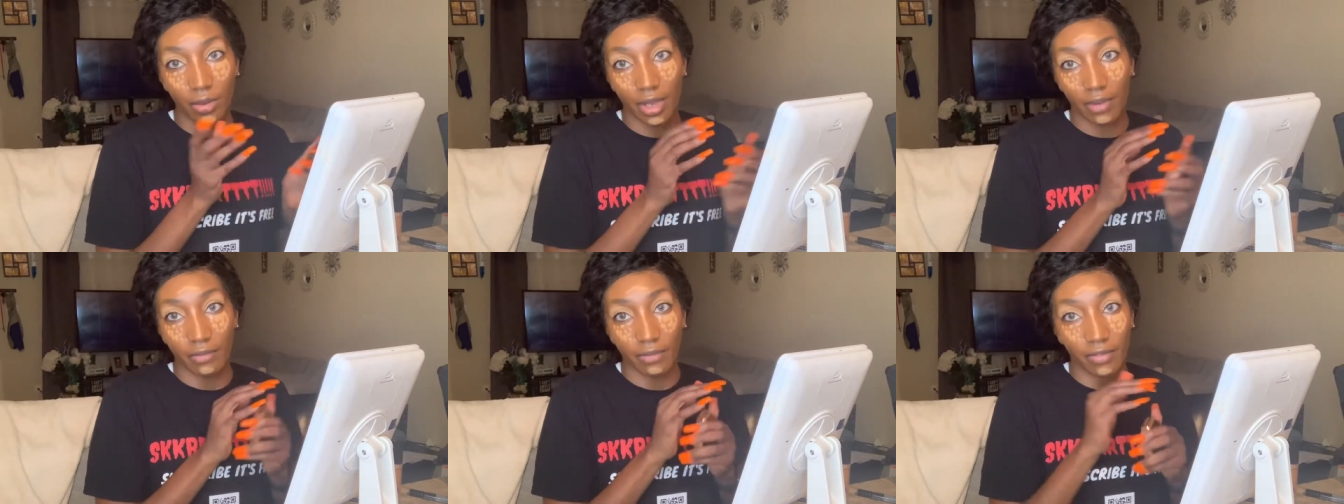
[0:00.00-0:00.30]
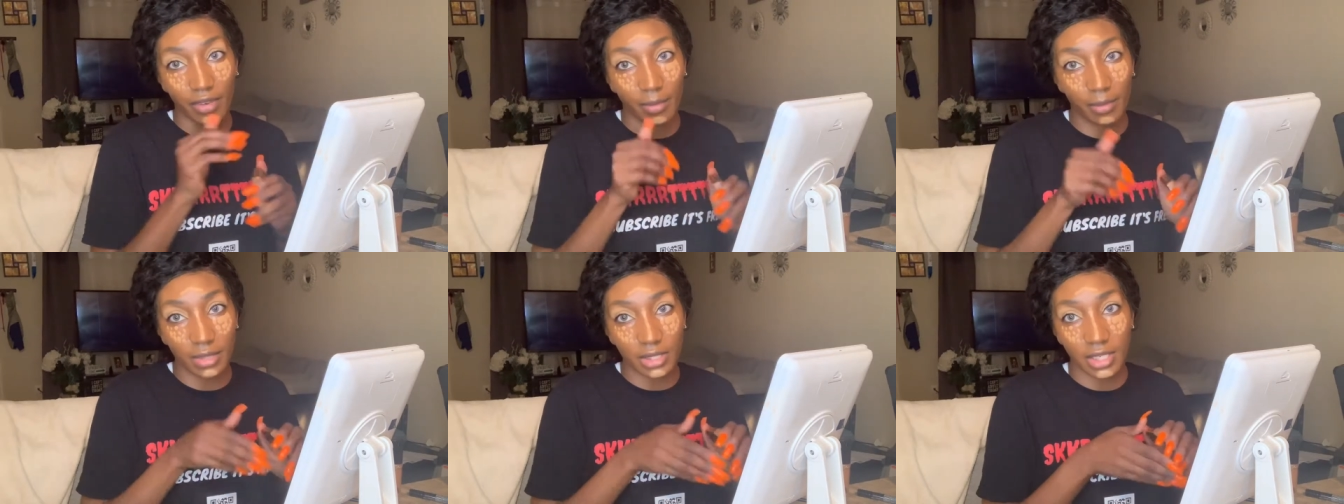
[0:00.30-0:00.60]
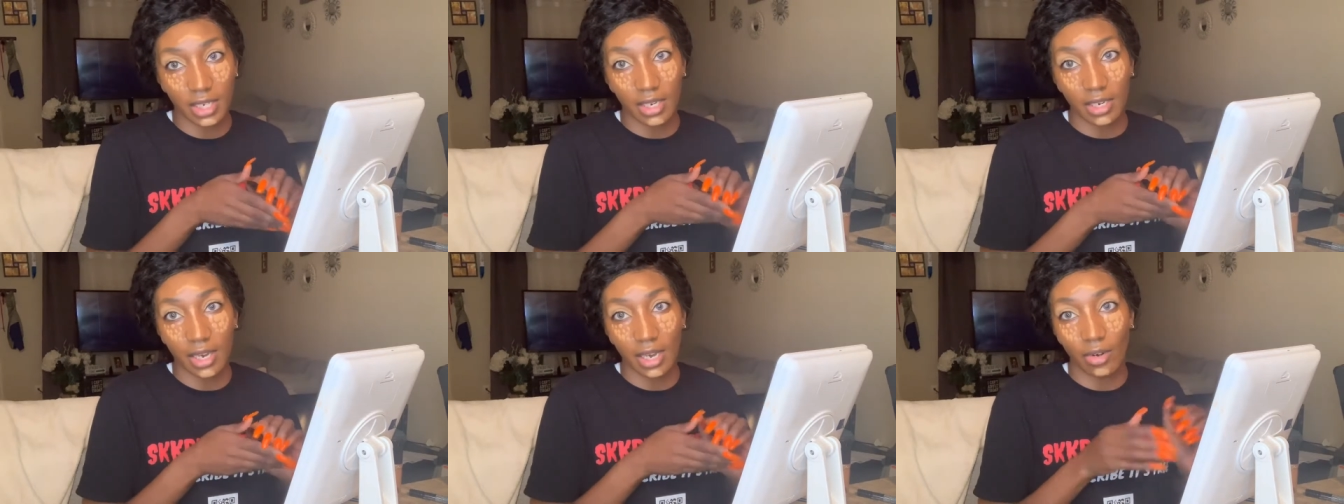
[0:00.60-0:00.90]
have a family
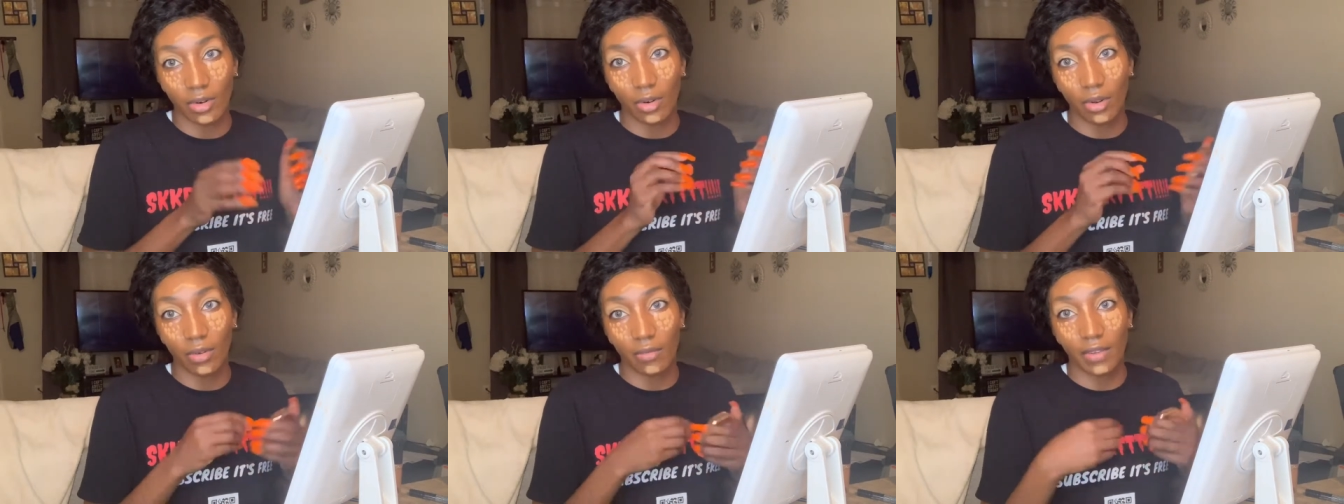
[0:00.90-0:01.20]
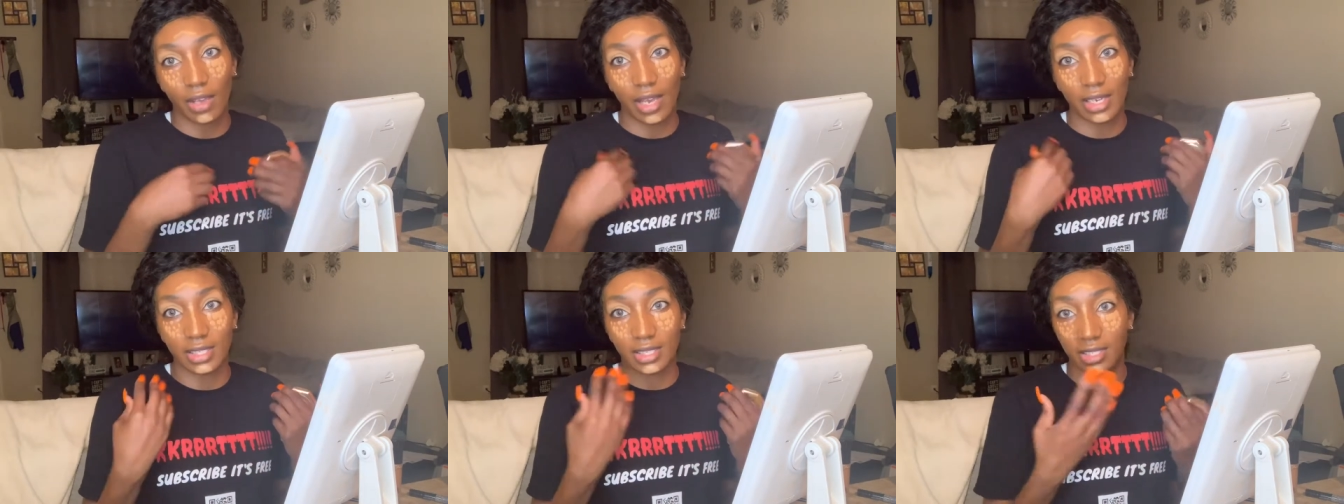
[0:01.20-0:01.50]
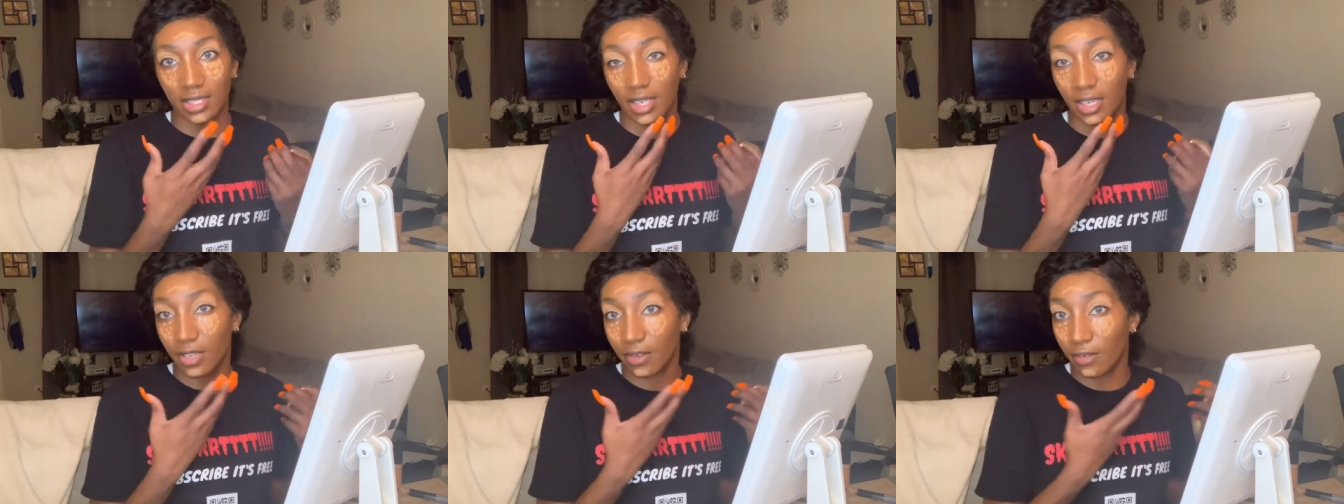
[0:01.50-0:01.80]
channel. I don't know if y'all just
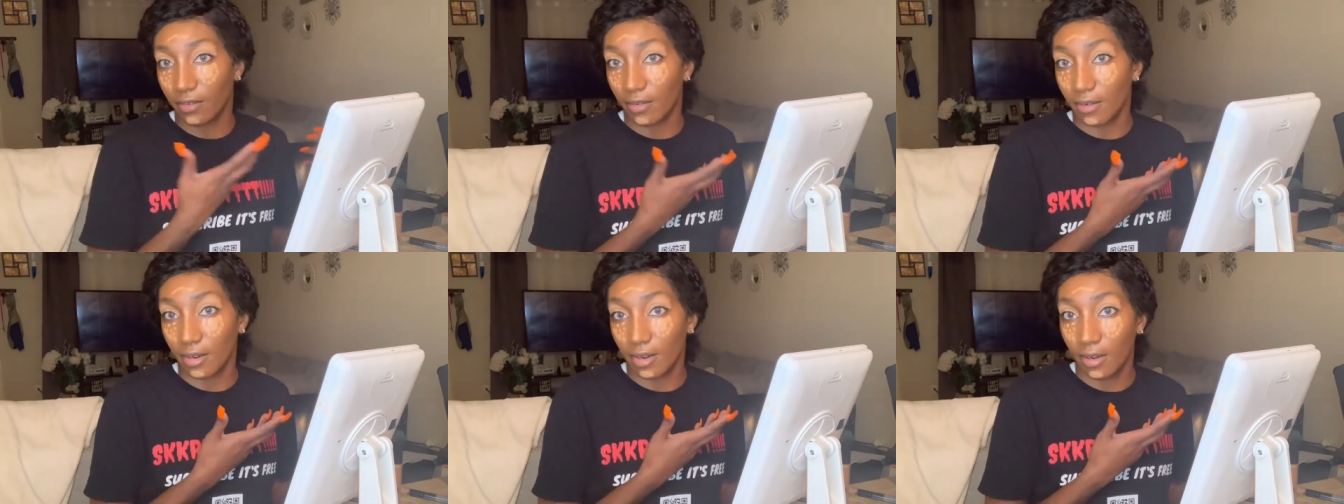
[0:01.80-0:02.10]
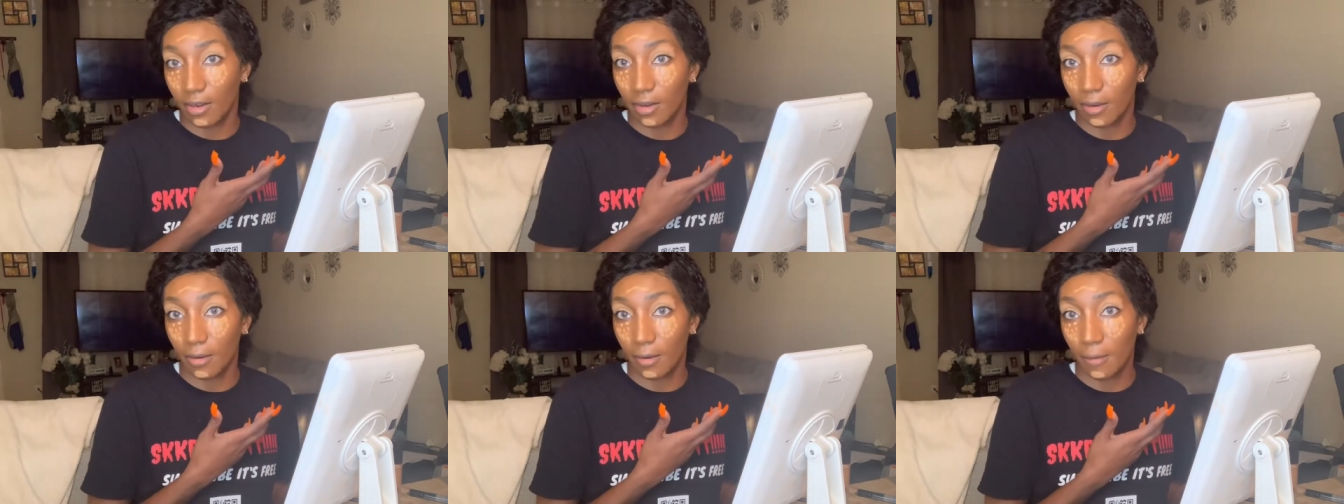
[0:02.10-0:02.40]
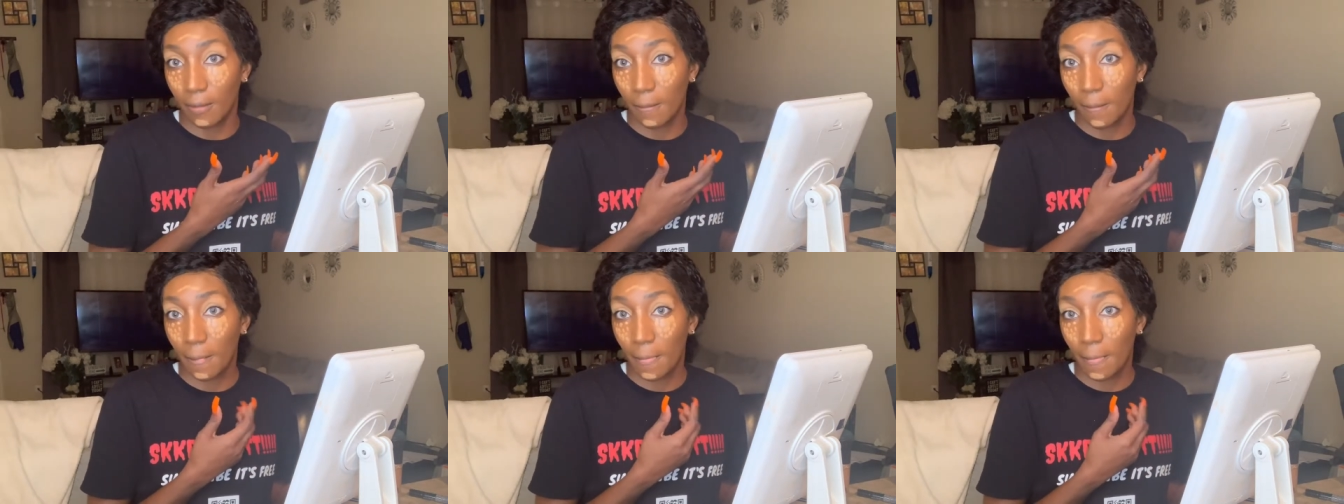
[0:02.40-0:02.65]
seen the uh